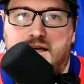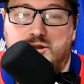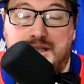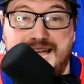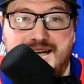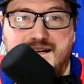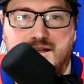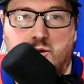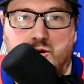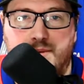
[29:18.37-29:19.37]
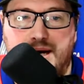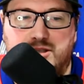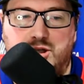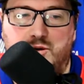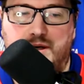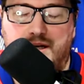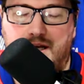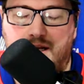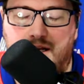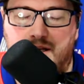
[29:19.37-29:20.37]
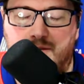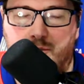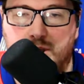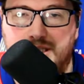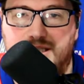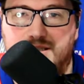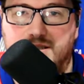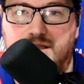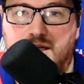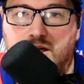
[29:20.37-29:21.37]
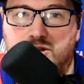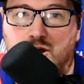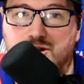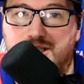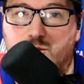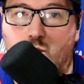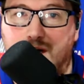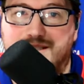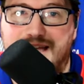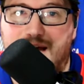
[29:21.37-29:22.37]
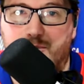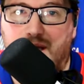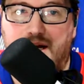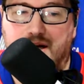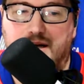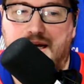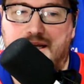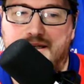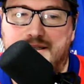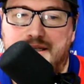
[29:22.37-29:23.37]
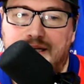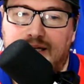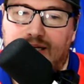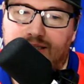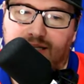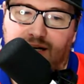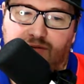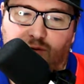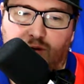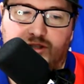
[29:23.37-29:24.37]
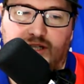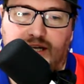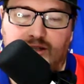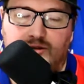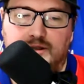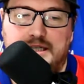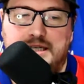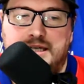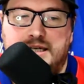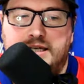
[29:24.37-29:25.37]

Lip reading: So you needed a quarterback 2, and in the preseason, Darcy was that player, and it's an unfortunate injury.